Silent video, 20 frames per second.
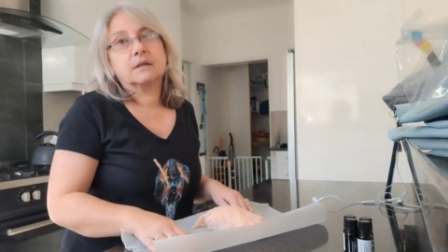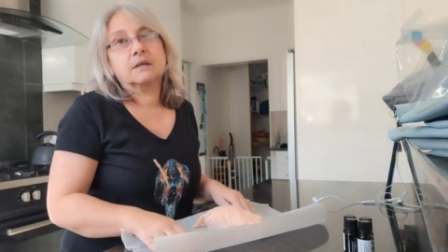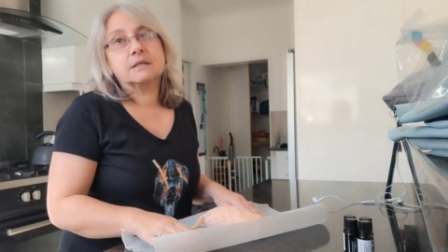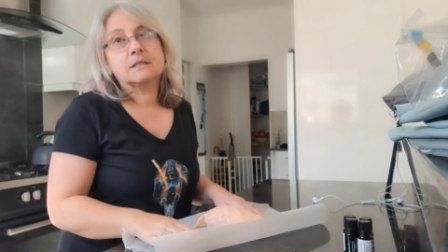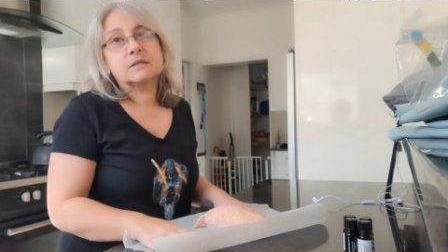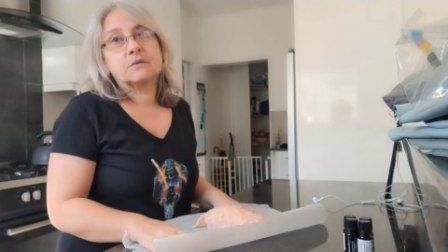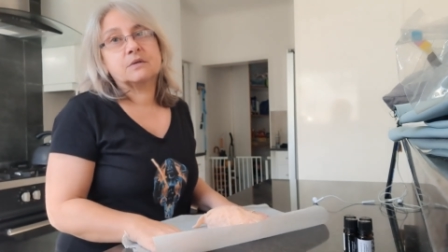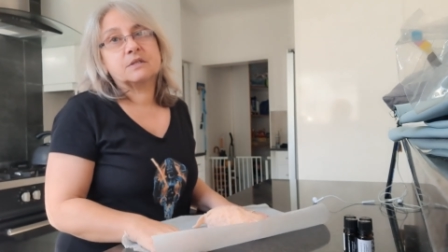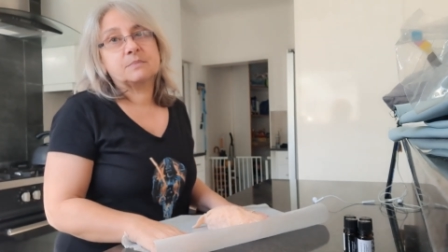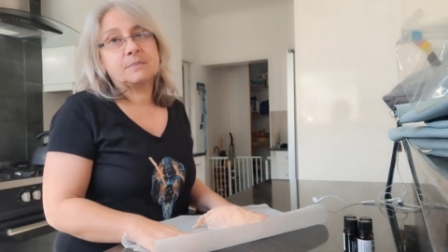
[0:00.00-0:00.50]

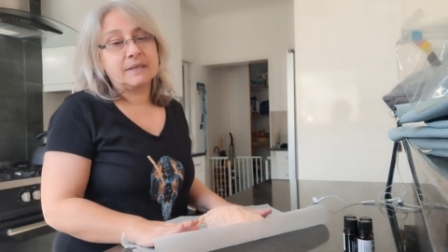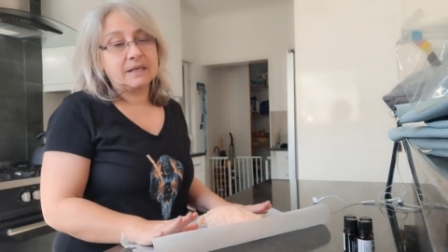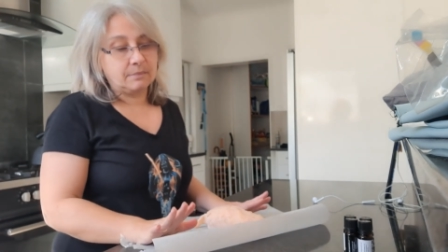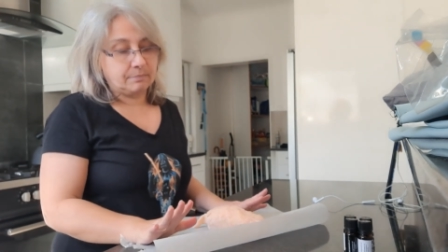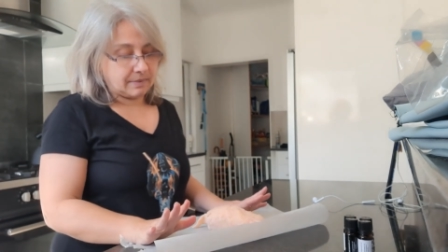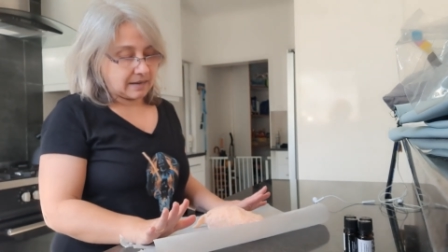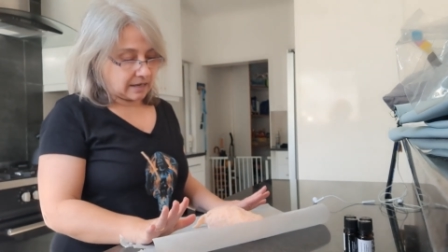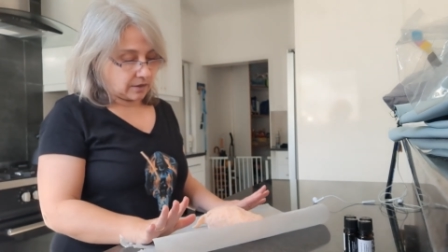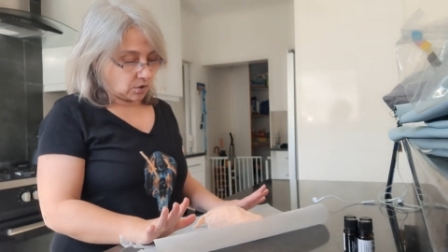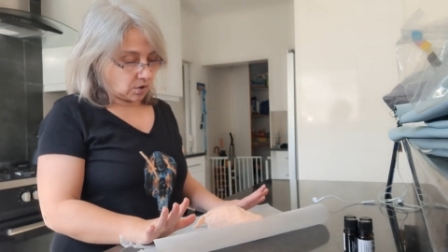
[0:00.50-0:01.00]
So it's been
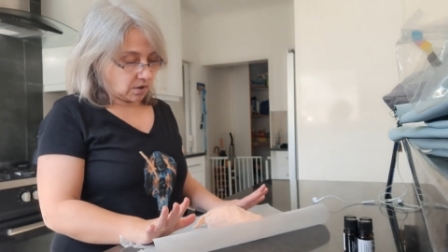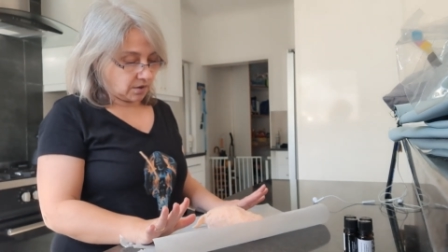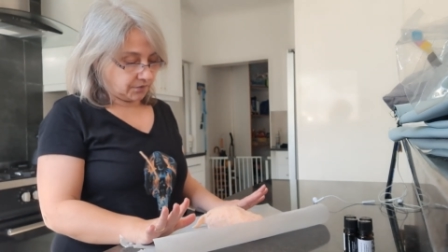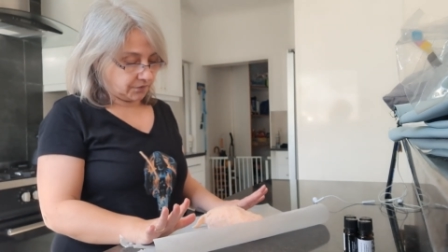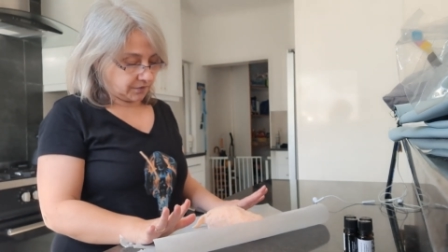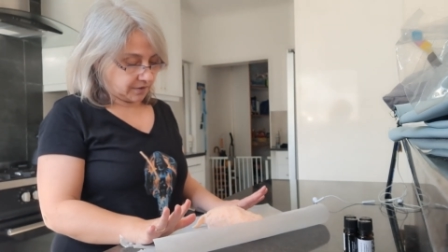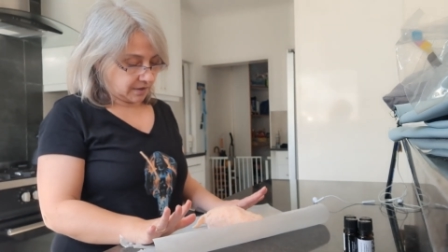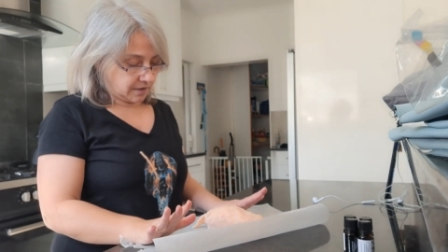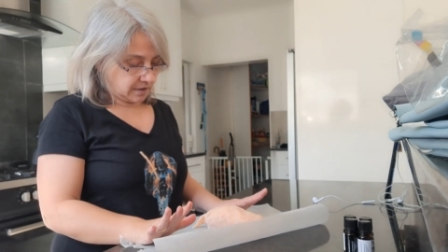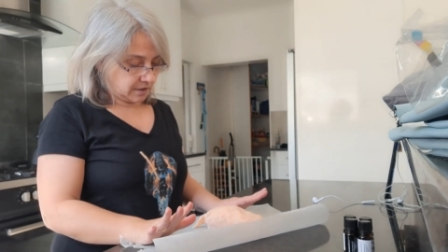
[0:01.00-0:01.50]
about
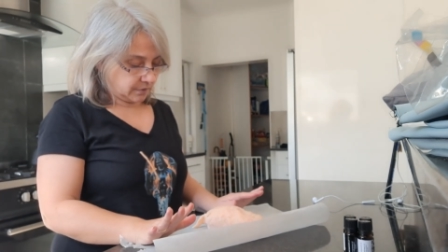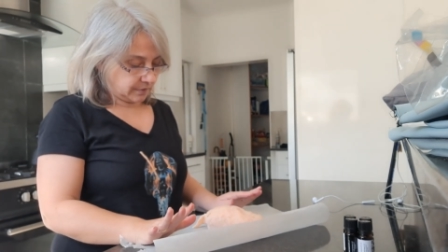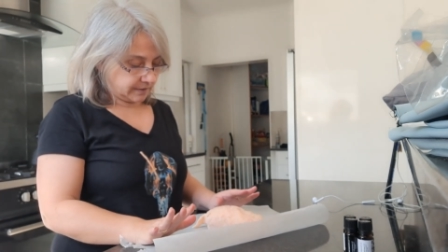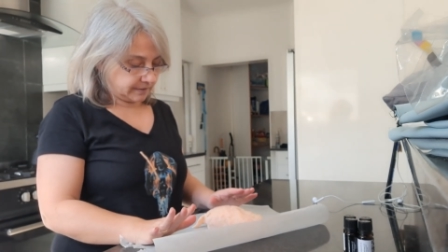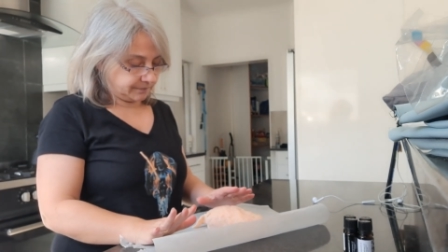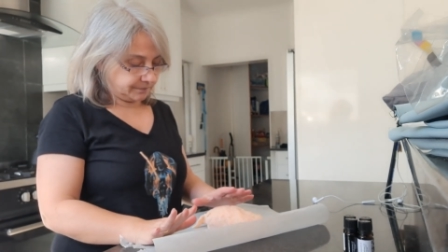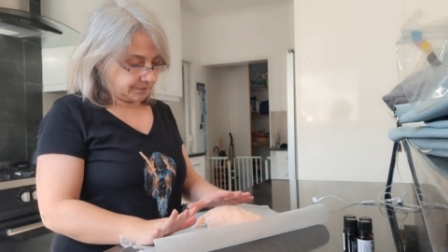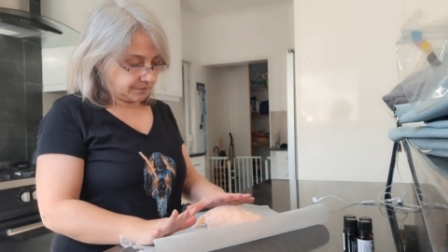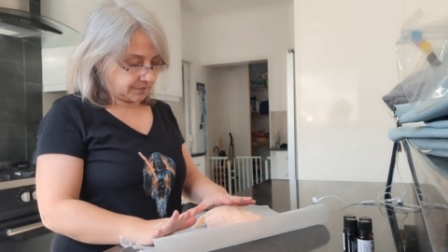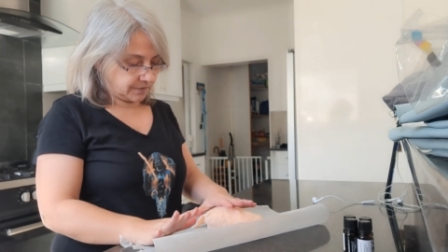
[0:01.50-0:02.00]
half an hour,
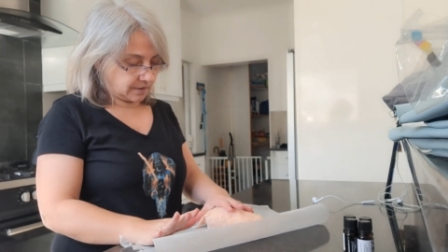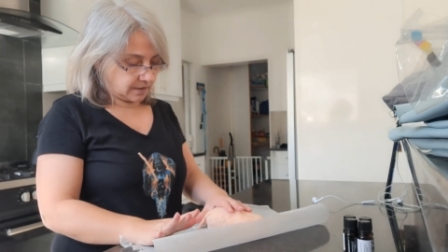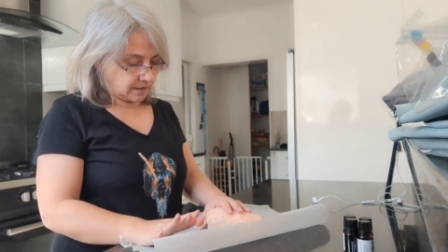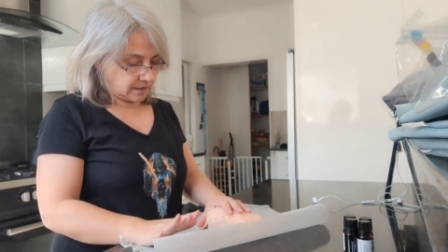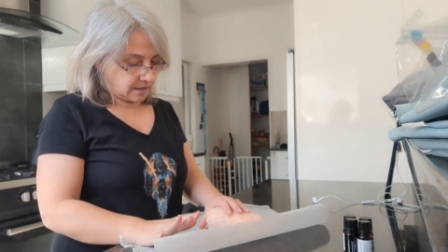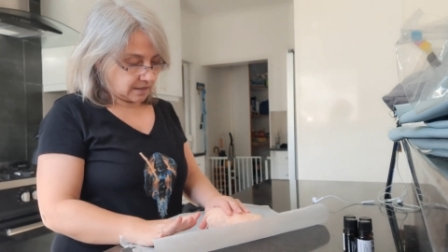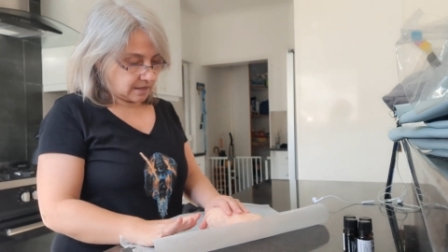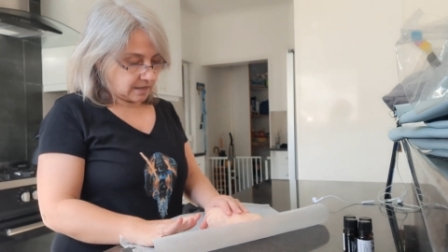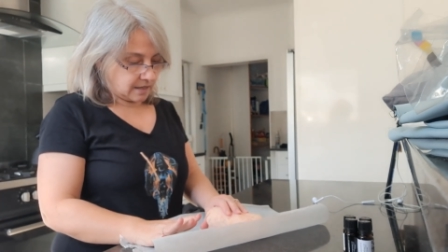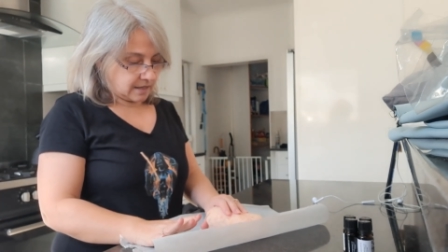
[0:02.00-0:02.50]

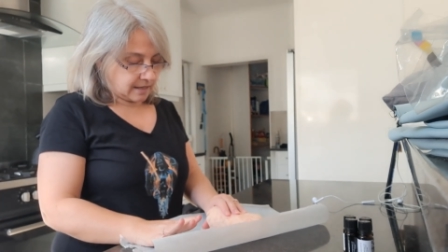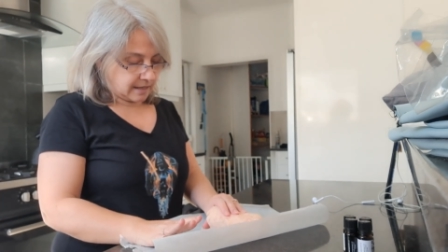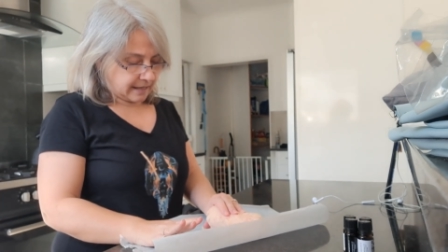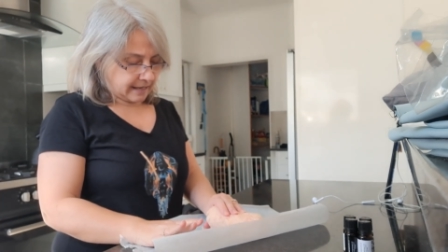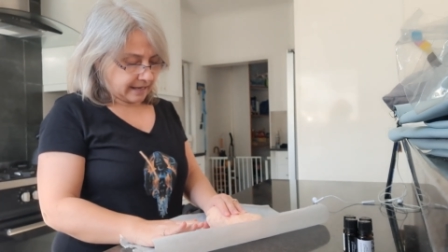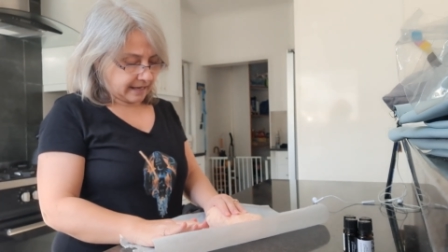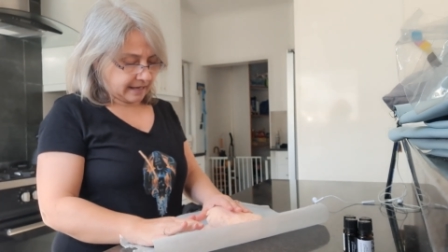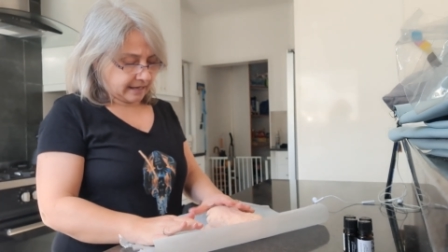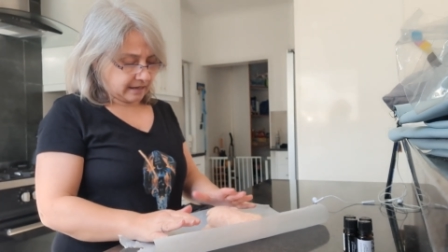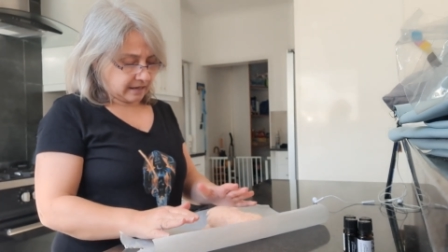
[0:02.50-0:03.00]

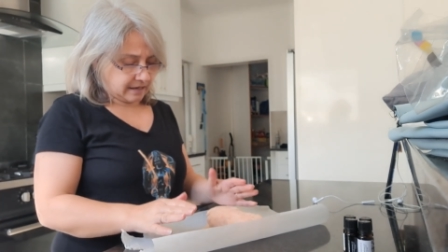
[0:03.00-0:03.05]
and